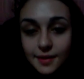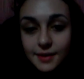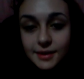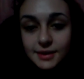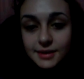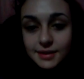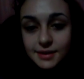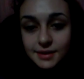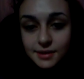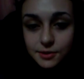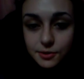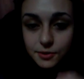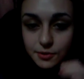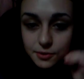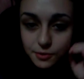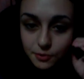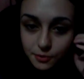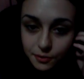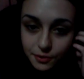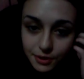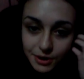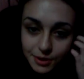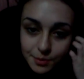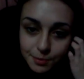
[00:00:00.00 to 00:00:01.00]
this
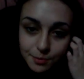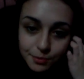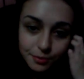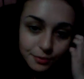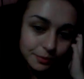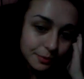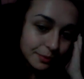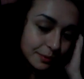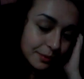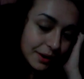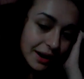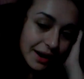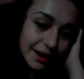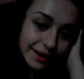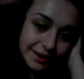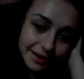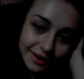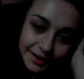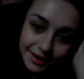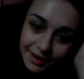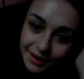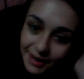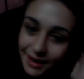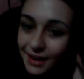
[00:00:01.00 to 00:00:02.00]
naughty brat
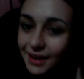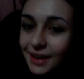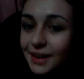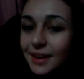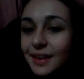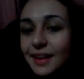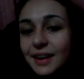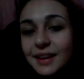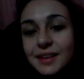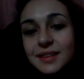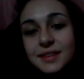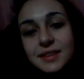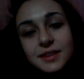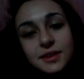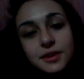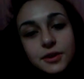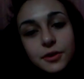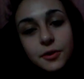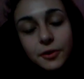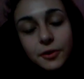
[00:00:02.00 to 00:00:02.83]
kid that's,